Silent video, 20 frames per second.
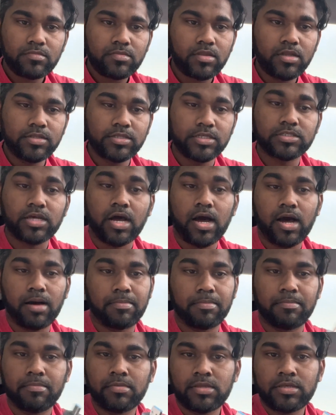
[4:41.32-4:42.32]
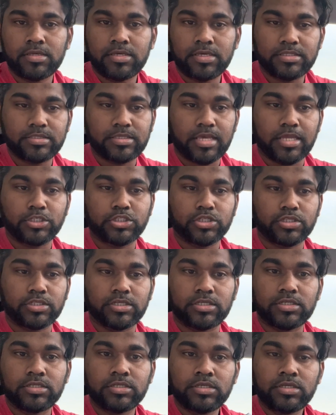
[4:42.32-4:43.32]
this hub,
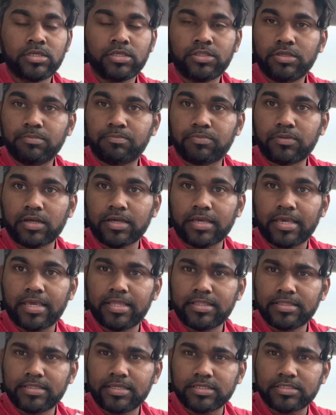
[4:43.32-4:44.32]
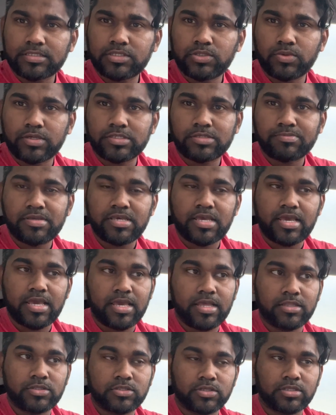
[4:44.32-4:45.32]
essentially, you plug in this
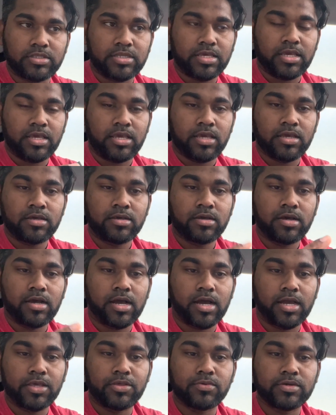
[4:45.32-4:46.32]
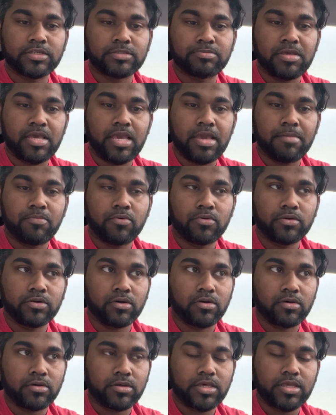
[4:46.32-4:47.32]
USB-A to the USB-A port
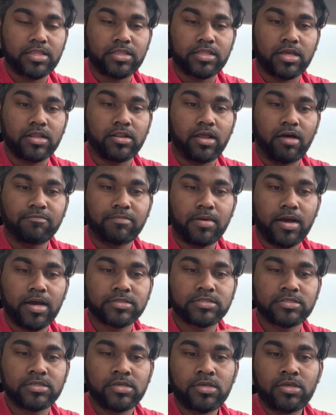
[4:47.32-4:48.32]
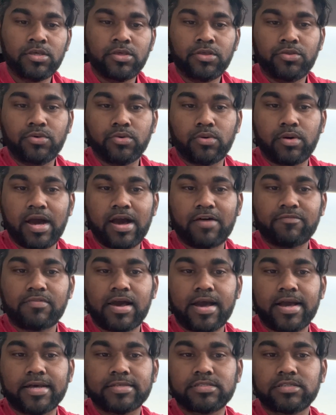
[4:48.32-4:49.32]
in the glove box, you will have
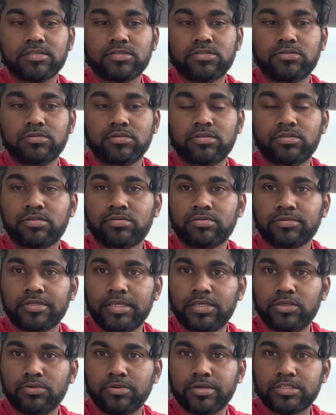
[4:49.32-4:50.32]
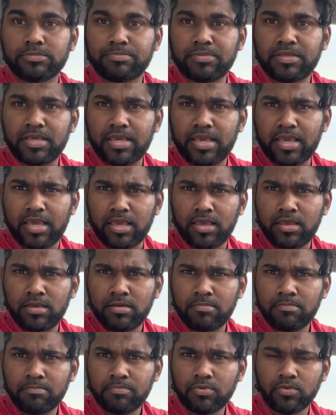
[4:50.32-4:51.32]
access to 3
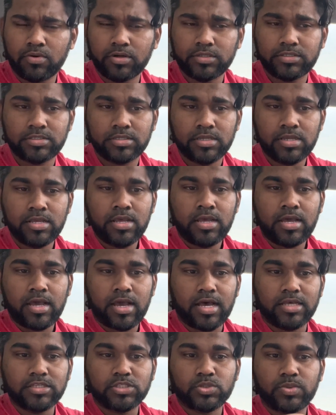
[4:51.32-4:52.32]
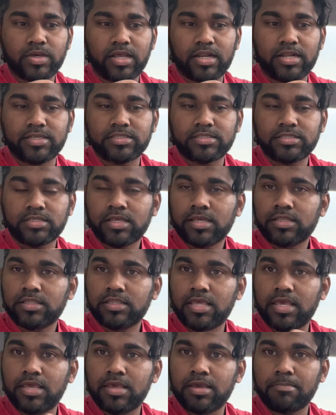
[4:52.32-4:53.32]
USB-A ports, as well as
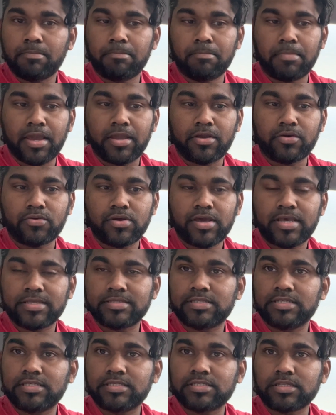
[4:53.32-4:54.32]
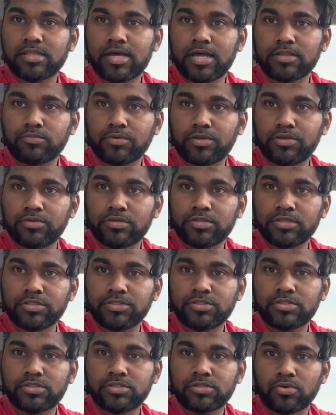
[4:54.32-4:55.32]
the micro SD slot where you
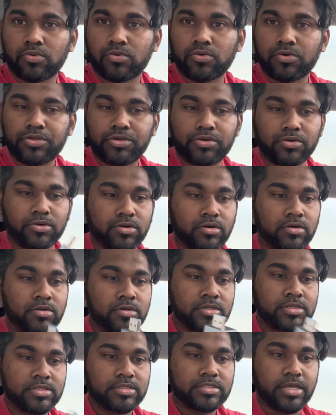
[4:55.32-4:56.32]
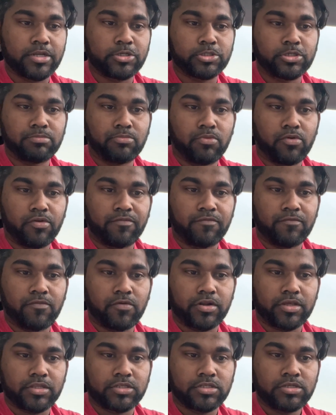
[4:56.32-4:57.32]
can store your Sentry mode
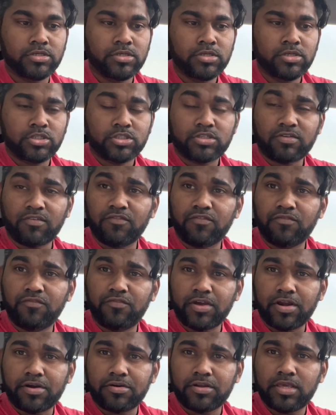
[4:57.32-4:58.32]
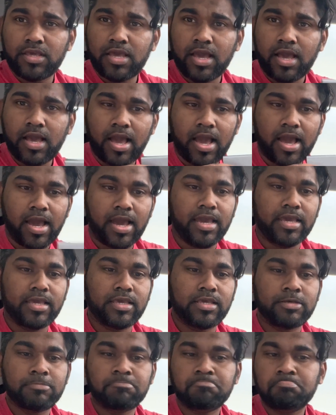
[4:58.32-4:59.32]
footage. So very
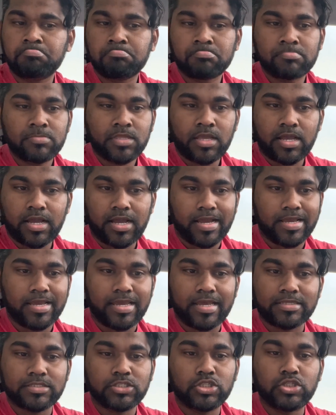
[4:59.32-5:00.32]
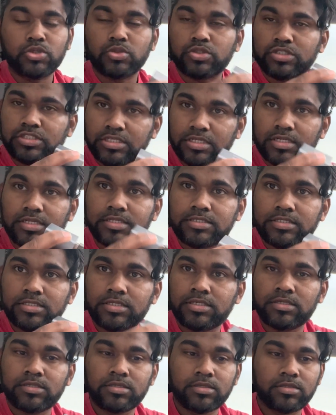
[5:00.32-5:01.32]
high I guess,
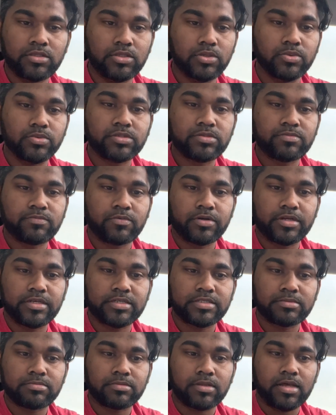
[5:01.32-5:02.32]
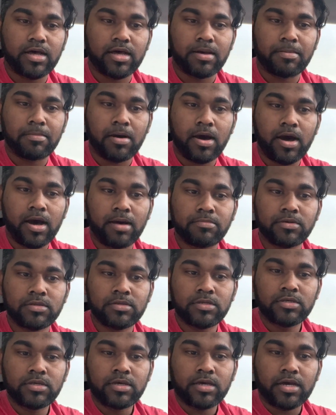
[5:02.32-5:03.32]
utility use for this hub,
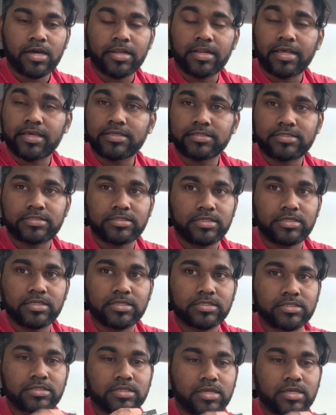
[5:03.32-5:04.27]
and I could see this